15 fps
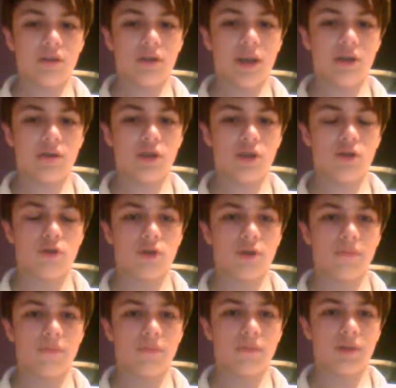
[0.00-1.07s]
Down
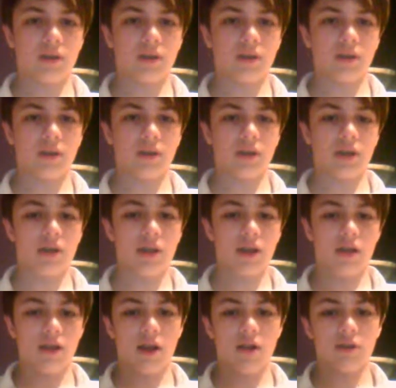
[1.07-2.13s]
syndrome.
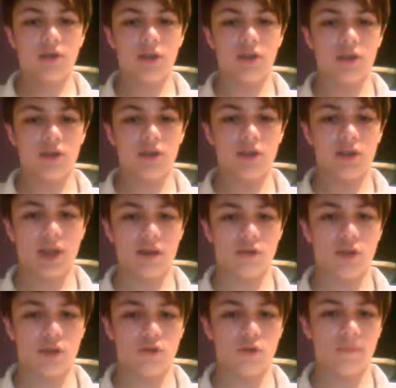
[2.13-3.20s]
Now let's get into Down
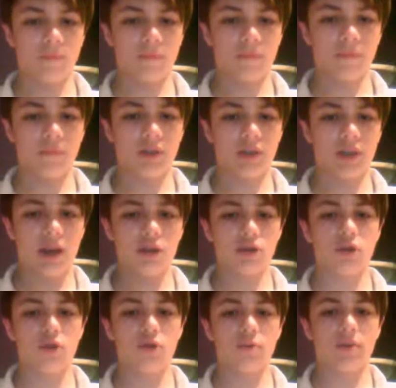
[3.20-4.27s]
syndrome. Down
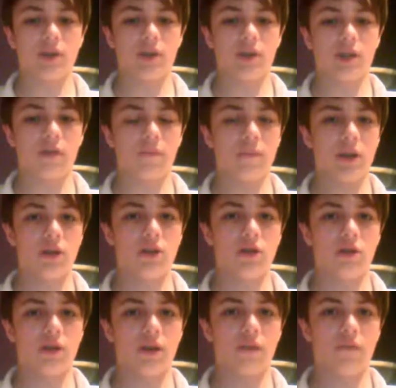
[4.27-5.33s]
syndrome is a set of
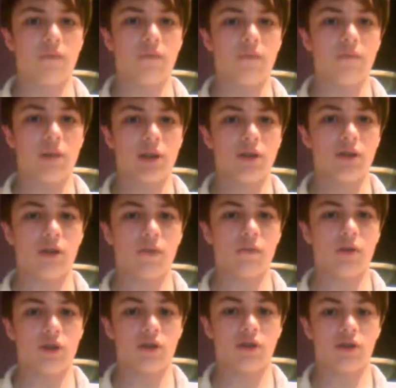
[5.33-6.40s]
mental and
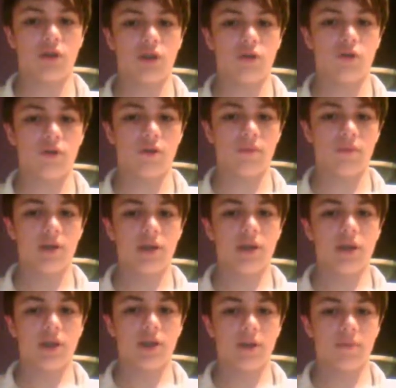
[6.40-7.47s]
physical
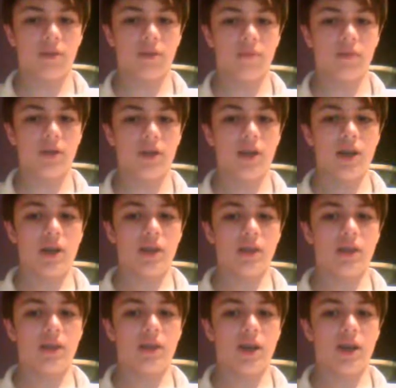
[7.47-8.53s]
symptoms
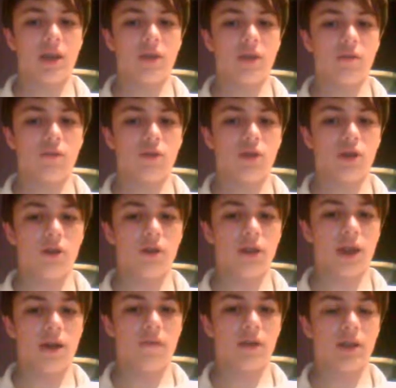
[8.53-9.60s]
that result in
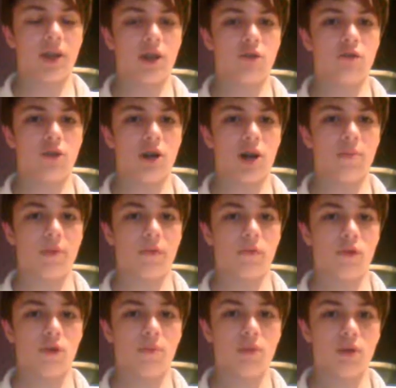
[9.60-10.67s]
having an extra copy of
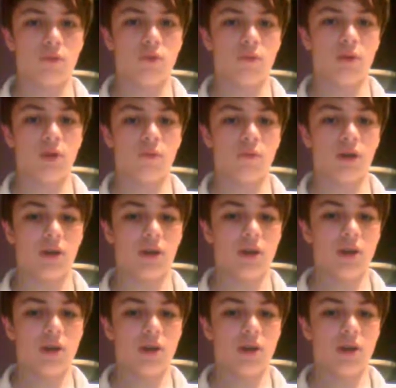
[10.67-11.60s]
chromosome 21.